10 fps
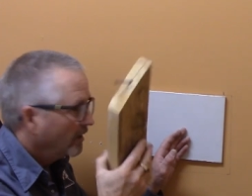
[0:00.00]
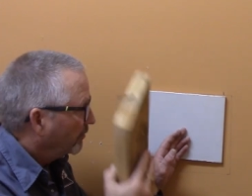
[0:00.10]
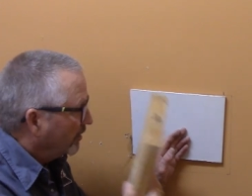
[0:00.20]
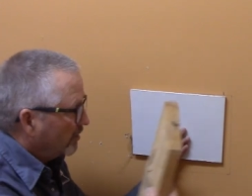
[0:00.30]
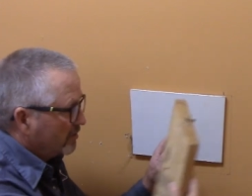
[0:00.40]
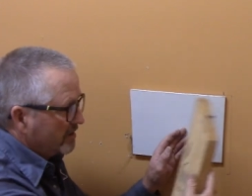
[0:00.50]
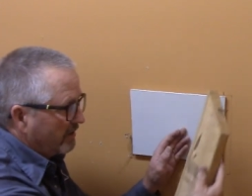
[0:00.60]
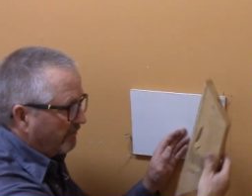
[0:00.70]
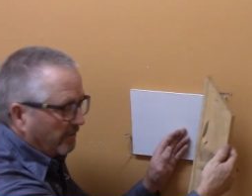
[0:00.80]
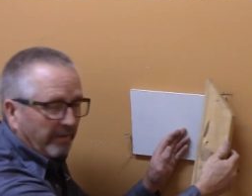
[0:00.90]
I'm gonna use
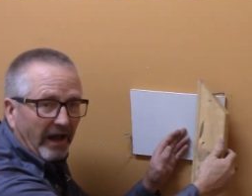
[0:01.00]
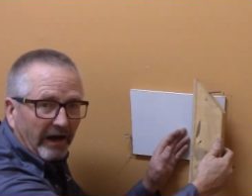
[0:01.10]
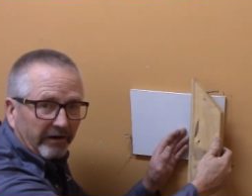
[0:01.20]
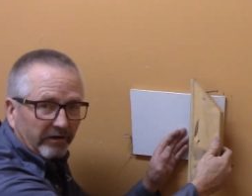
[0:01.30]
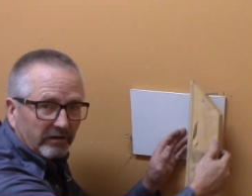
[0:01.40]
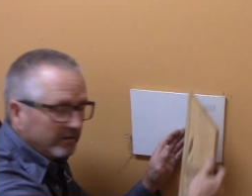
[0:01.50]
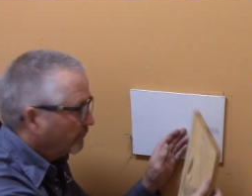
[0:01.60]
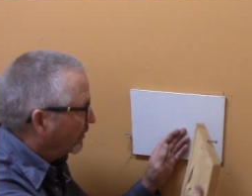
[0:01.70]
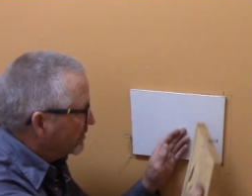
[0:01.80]
it for backer when I